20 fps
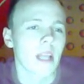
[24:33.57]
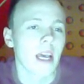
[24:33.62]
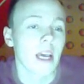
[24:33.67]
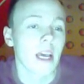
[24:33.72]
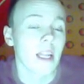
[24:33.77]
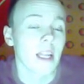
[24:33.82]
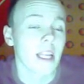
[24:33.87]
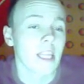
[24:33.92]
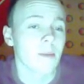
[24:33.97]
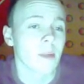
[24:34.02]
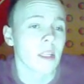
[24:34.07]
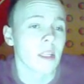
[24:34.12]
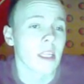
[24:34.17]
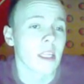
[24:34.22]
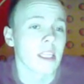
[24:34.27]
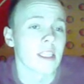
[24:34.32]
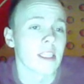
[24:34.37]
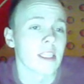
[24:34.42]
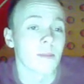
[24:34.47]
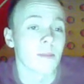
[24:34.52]
And last but not
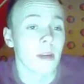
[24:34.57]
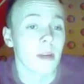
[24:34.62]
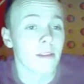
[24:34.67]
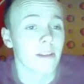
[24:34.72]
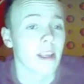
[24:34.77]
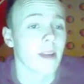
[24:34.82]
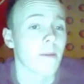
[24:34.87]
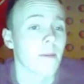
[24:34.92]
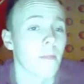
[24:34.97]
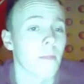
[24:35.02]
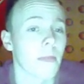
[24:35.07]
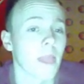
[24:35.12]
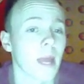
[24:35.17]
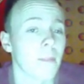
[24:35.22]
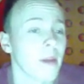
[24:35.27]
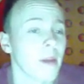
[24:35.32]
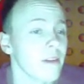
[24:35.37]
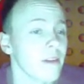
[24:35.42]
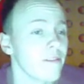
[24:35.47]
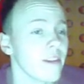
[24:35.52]
least is Manaphy.
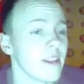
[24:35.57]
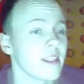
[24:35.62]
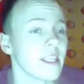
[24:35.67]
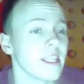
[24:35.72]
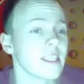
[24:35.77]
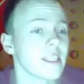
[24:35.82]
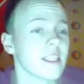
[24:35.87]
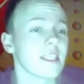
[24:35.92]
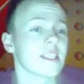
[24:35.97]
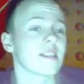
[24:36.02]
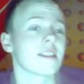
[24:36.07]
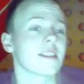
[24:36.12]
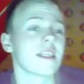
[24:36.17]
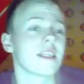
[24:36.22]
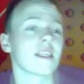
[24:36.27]
And Manaphy, this is a